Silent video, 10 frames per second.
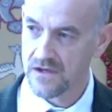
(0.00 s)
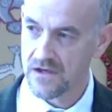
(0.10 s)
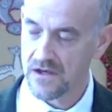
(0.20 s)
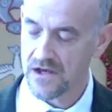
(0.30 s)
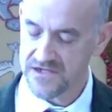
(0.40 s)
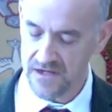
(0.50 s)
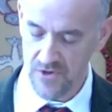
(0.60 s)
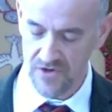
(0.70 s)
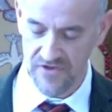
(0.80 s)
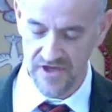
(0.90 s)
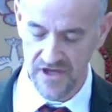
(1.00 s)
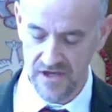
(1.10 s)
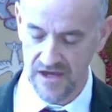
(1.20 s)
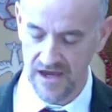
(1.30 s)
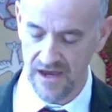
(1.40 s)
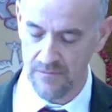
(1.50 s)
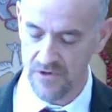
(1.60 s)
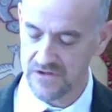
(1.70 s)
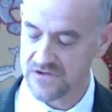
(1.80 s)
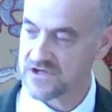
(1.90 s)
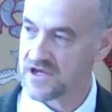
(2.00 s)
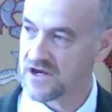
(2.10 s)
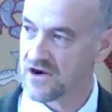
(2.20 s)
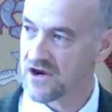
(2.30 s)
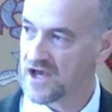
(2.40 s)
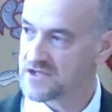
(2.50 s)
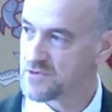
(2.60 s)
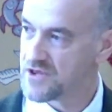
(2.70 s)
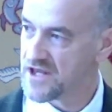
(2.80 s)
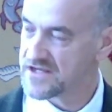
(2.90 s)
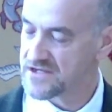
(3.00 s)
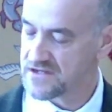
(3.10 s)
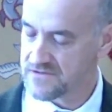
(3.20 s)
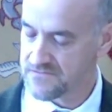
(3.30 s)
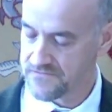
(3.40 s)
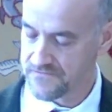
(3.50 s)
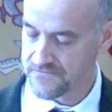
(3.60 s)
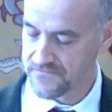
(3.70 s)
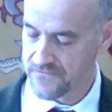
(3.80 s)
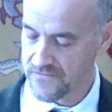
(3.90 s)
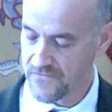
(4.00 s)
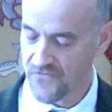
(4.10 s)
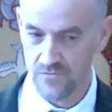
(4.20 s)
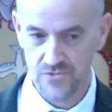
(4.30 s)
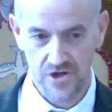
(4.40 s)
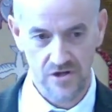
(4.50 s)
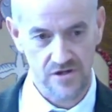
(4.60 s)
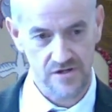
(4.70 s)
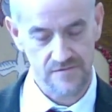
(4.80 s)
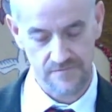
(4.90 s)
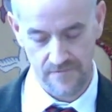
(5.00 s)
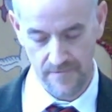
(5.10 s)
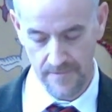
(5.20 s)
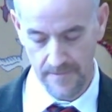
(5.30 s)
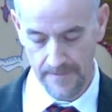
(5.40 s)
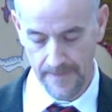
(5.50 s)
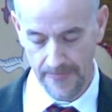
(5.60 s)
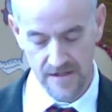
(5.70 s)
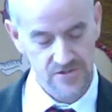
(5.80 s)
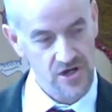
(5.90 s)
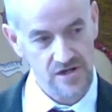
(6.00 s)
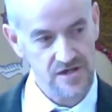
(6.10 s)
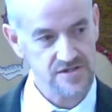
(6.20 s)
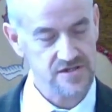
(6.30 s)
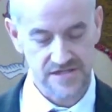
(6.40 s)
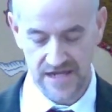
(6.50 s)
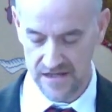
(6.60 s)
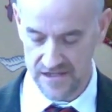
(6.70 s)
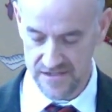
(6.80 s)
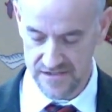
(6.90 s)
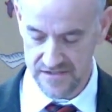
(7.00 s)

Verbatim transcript: A similar thing happens in our gospel lesson from John. John doesn't tell us